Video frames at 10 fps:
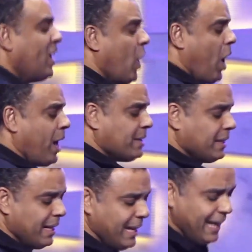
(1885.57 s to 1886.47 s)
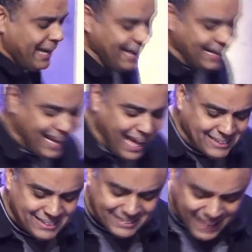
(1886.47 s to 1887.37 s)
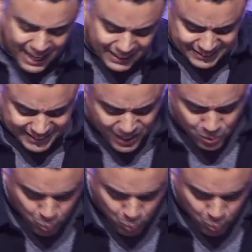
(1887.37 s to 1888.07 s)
Lord, let signs and